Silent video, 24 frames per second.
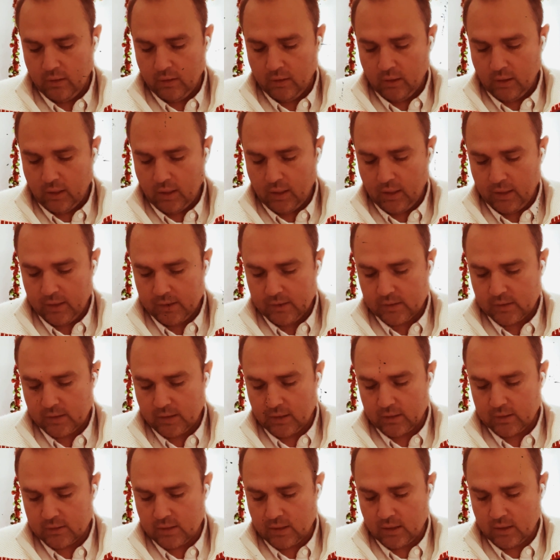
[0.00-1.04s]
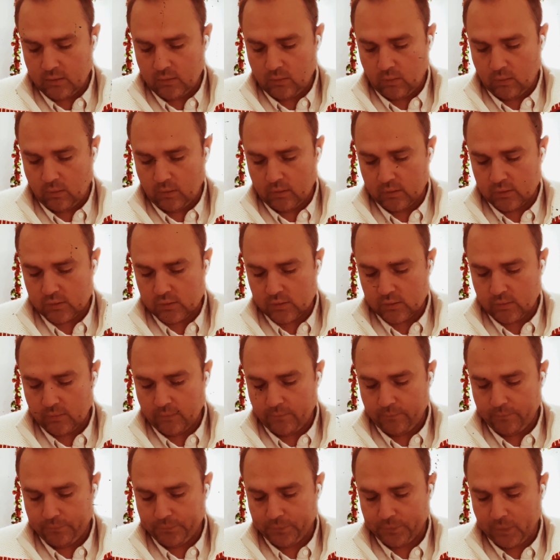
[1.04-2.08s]
heads and ten horns.
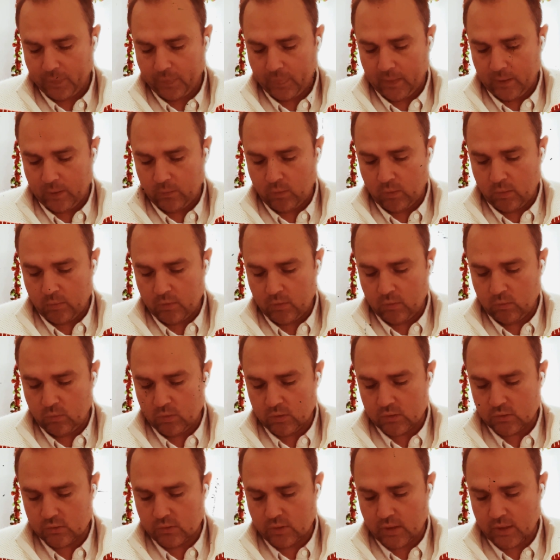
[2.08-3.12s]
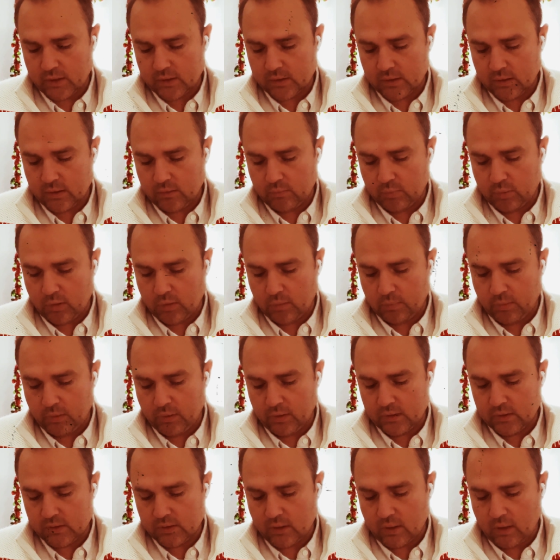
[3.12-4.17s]
The woman was dressed in purple
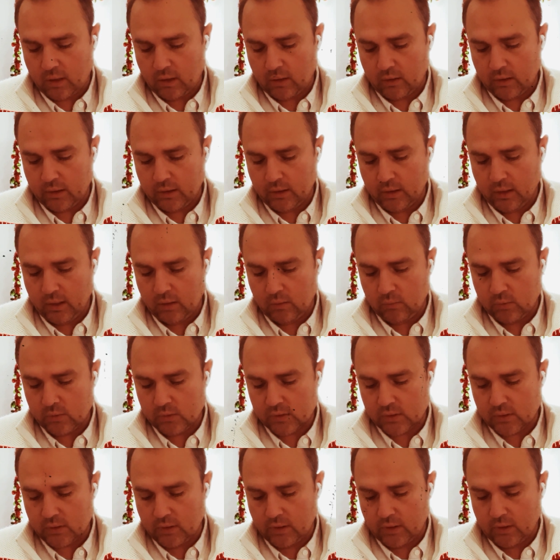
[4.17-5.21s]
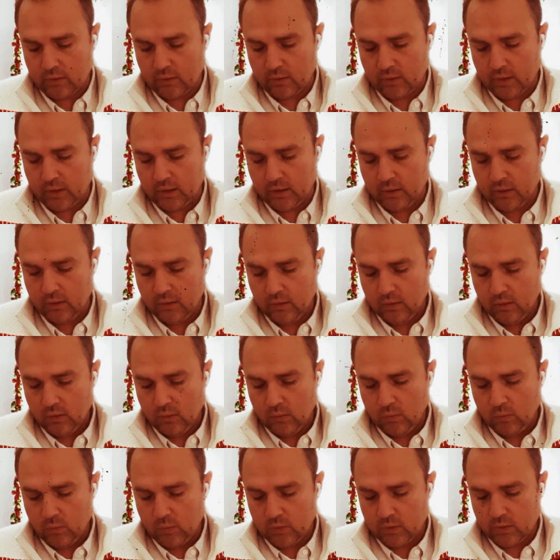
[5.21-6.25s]
and scarlet and was glittering
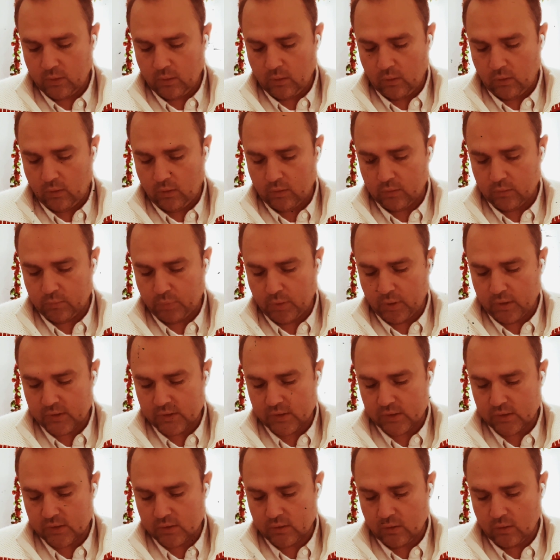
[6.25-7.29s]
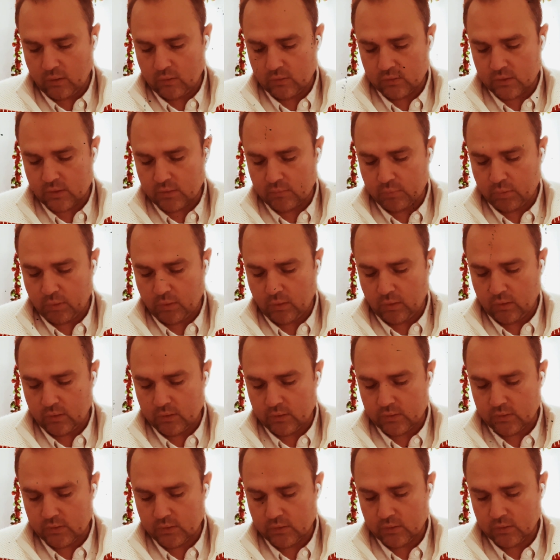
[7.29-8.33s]
with gold, precious stones, and
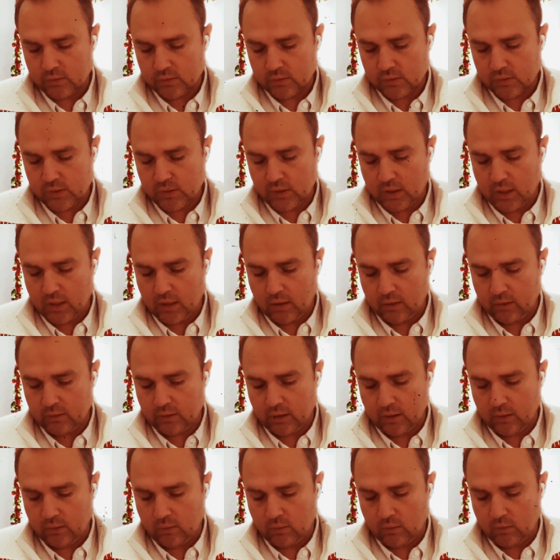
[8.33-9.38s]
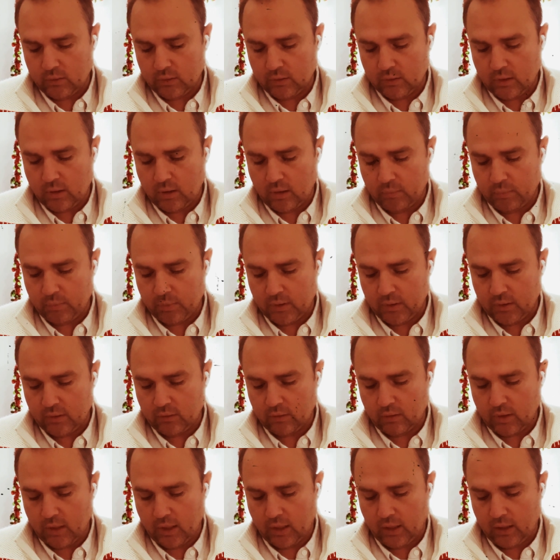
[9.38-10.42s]
pearls. She held a golden cup in
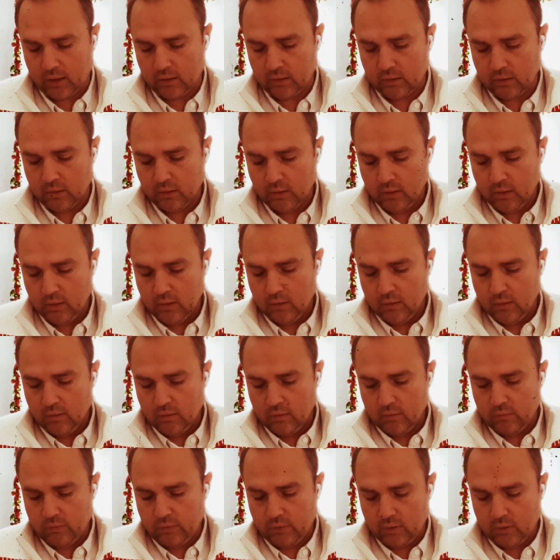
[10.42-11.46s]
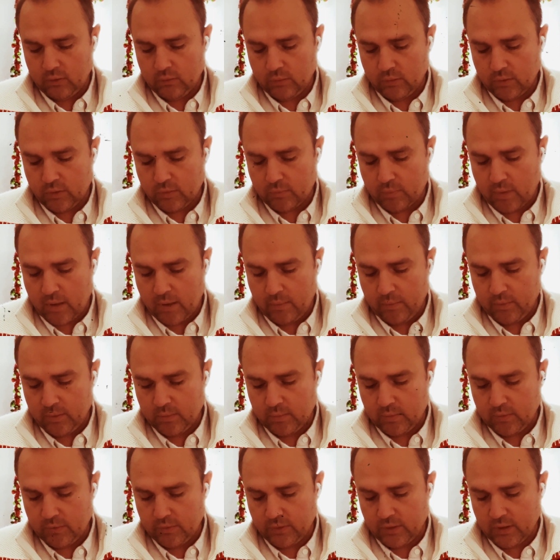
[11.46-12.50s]
her hand, filled with
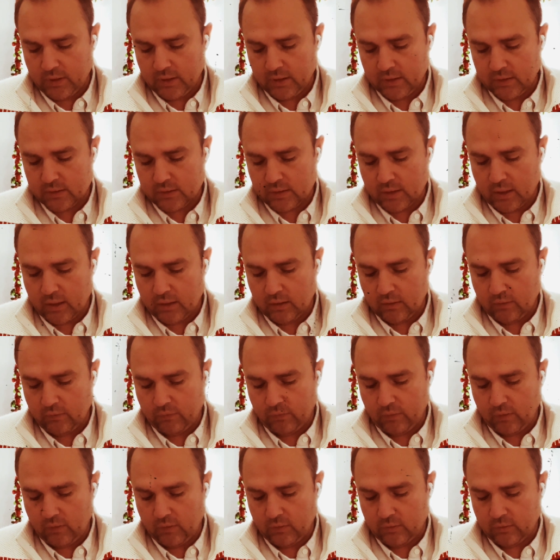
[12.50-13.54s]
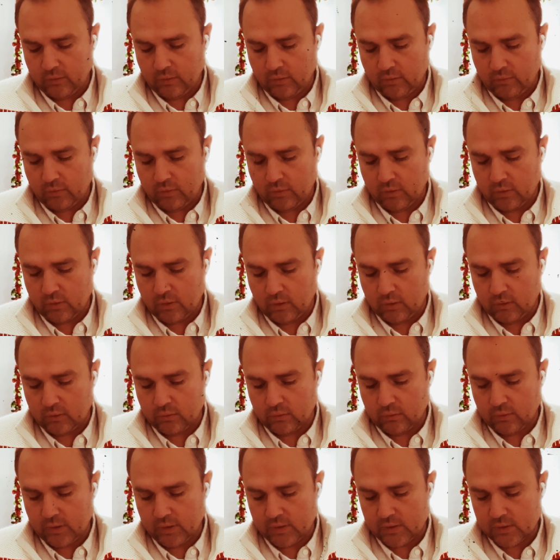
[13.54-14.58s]
abominable things and the filth of her
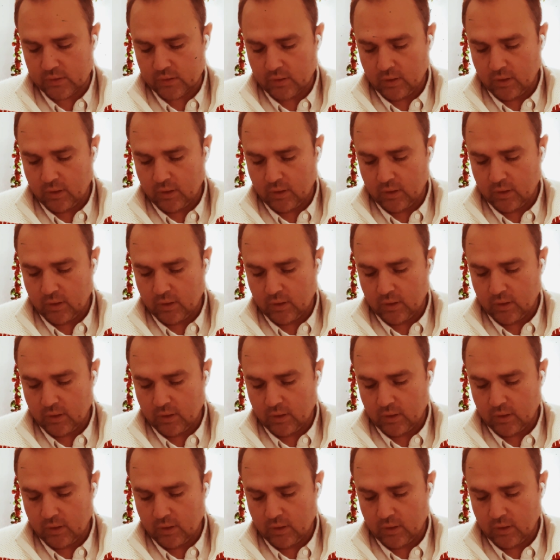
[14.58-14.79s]
adulteries.